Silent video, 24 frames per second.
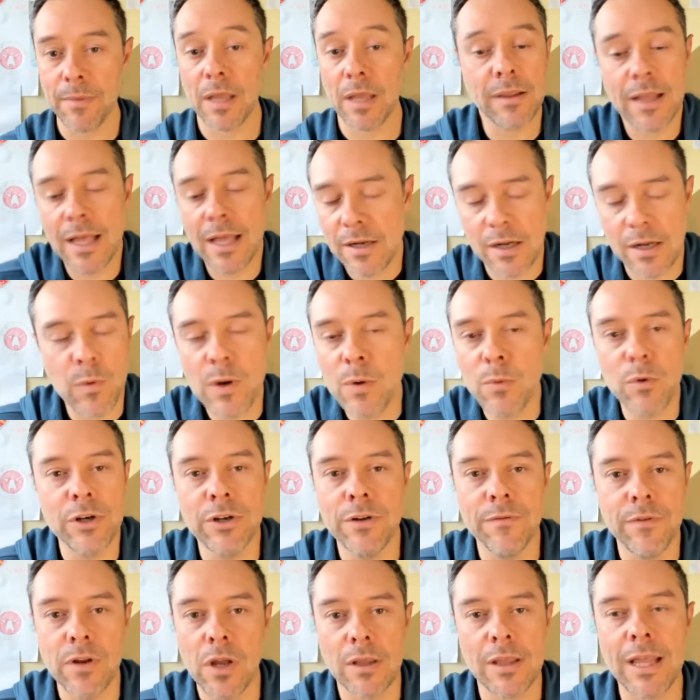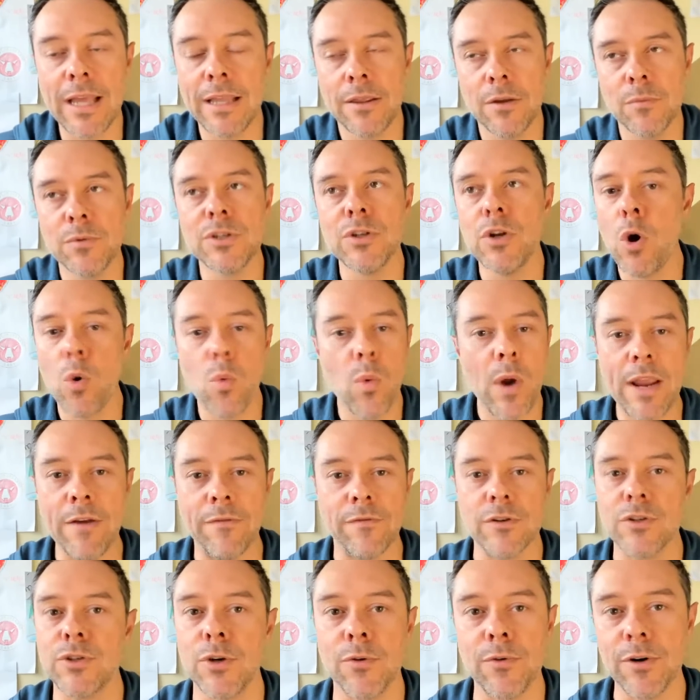And like we wouldn't have known, like there was no way
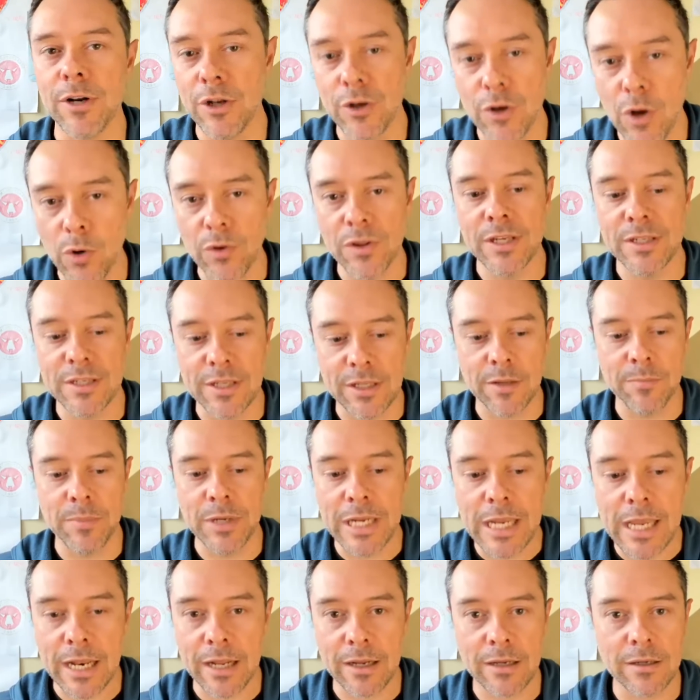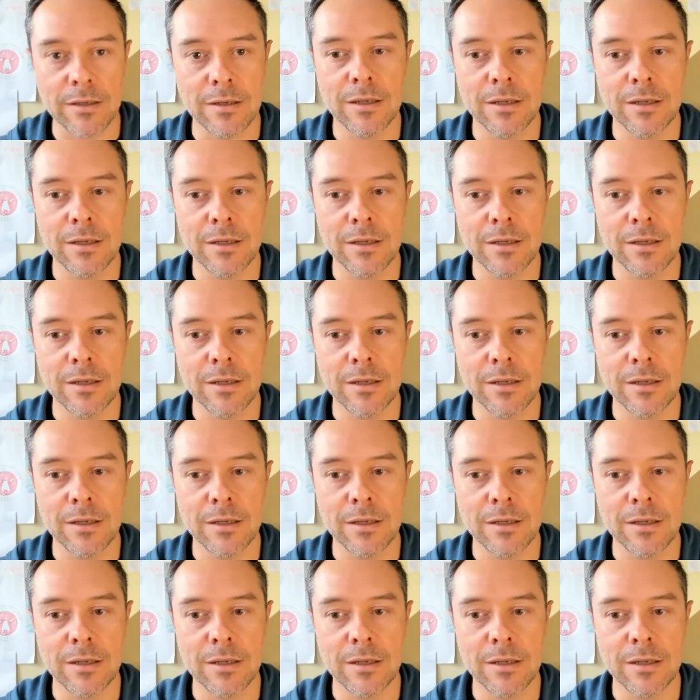for Sorare to know this at the beginning.